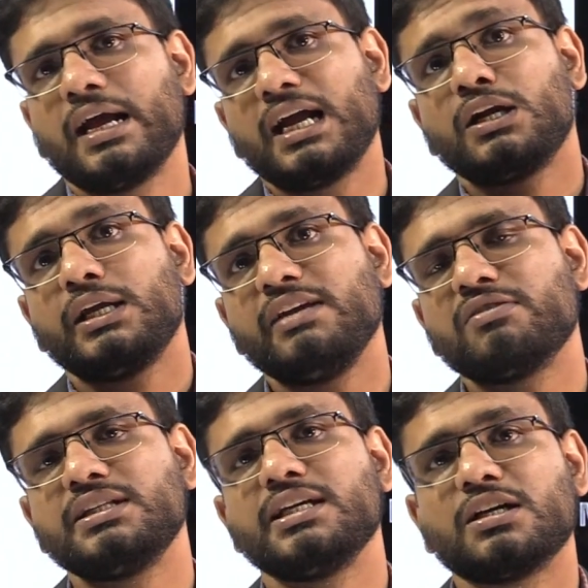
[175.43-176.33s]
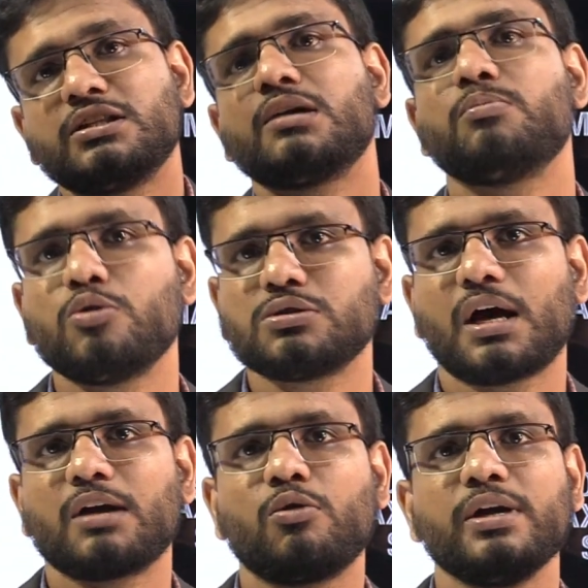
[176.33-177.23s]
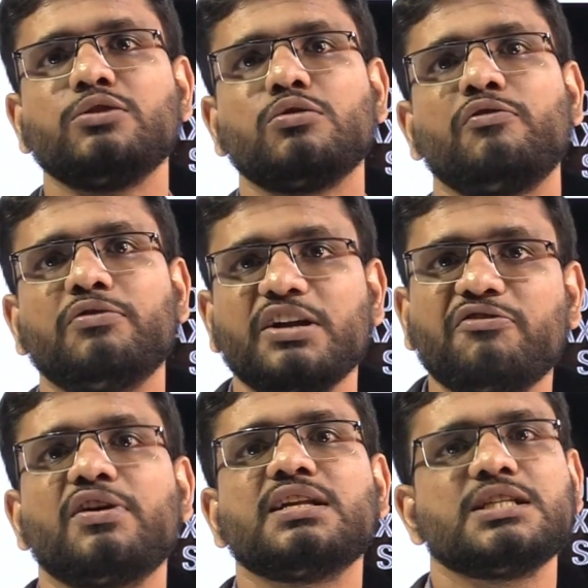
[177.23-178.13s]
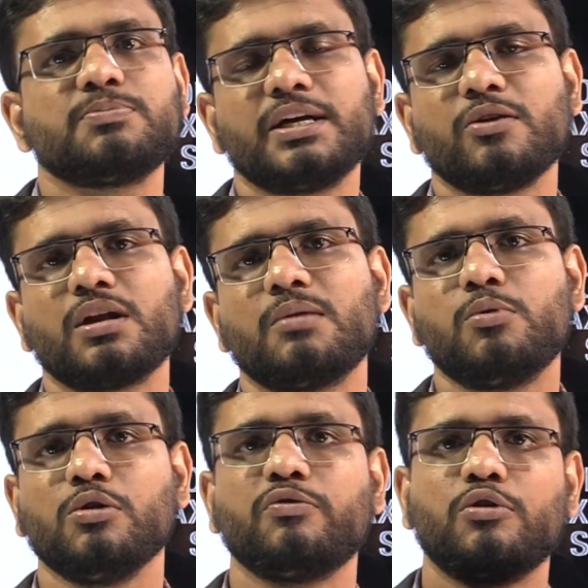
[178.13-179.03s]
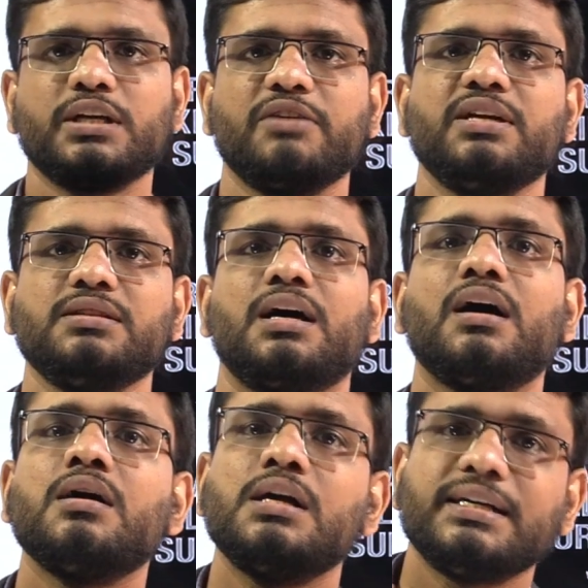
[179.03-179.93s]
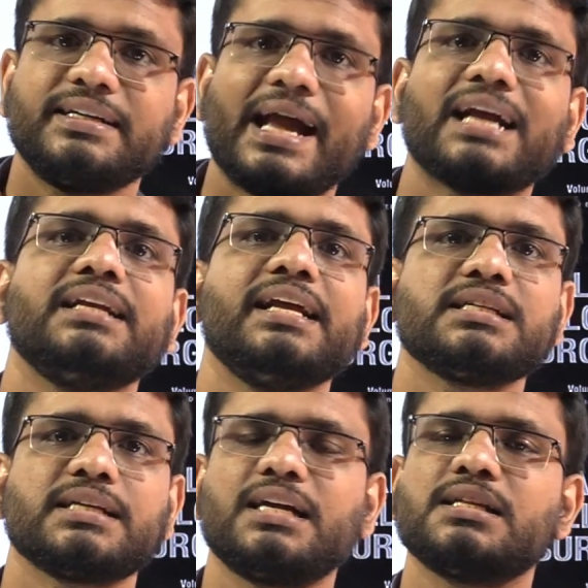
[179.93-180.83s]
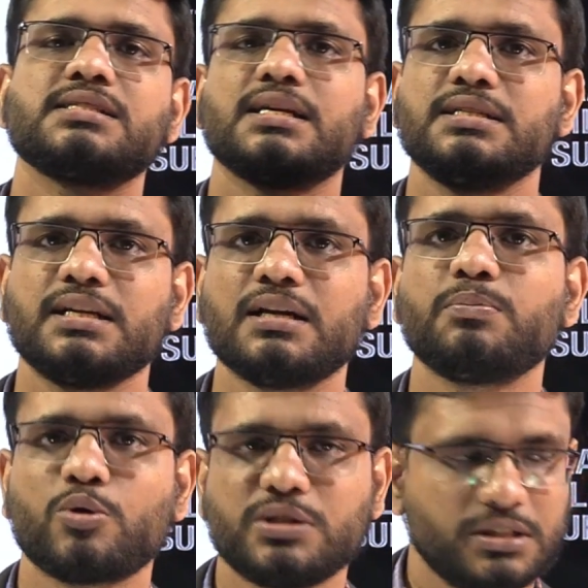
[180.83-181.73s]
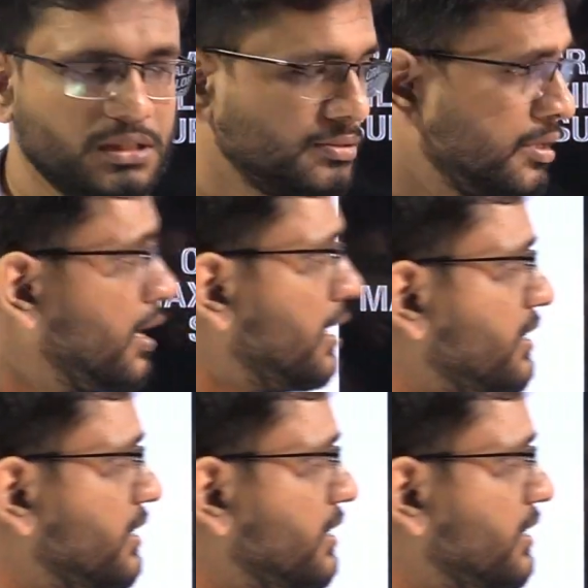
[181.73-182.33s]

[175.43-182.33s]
And even the other books are going to refer this particular book for giving the techniques and the surgical procedures.